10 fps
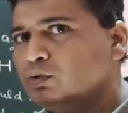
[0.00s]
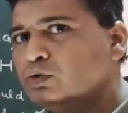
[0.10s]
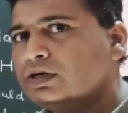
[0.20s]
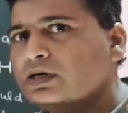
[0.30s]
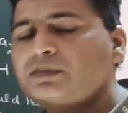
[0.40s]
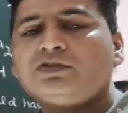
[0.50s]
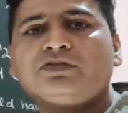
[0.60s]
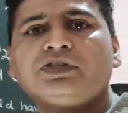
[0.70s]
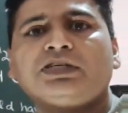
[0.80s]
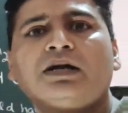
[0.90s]
two
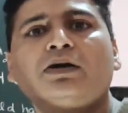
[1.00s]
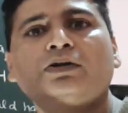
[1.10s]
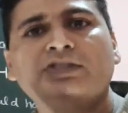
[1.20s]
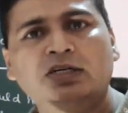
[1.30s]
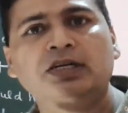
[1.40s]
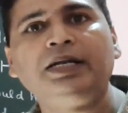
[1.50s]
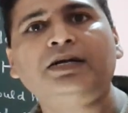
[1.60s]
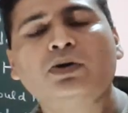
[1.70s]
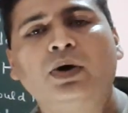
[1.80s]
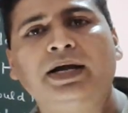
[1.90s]
terms which are
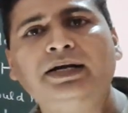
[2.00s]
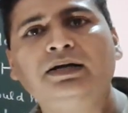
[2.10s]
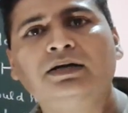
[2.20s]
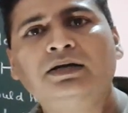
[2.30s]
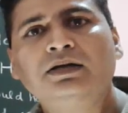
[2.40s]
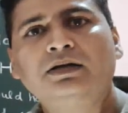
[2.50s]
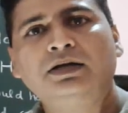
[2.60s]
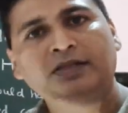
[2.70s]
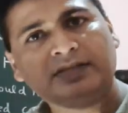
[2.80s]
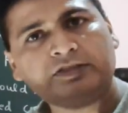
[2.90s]
generally coined
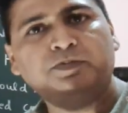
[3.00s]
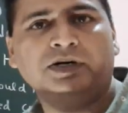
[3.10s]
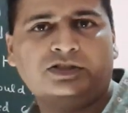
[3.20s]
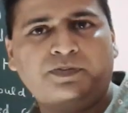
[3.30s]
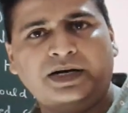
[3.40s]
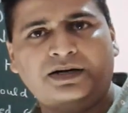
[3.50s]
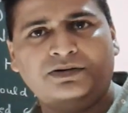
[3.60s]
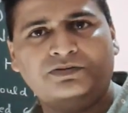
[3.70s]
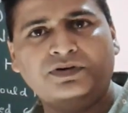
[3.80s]
in this perspective.